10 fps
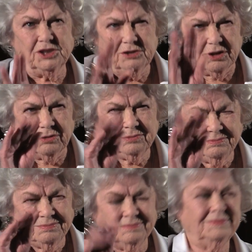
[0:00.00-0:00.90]
you know,
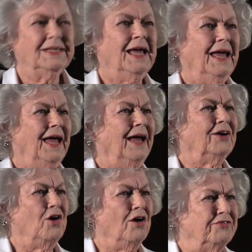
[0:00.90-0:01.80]

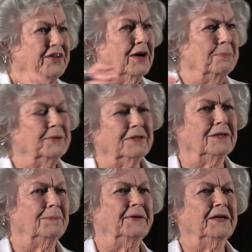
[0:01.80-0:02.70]
coffee up a
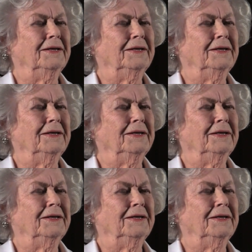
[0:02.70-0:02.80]
little bit.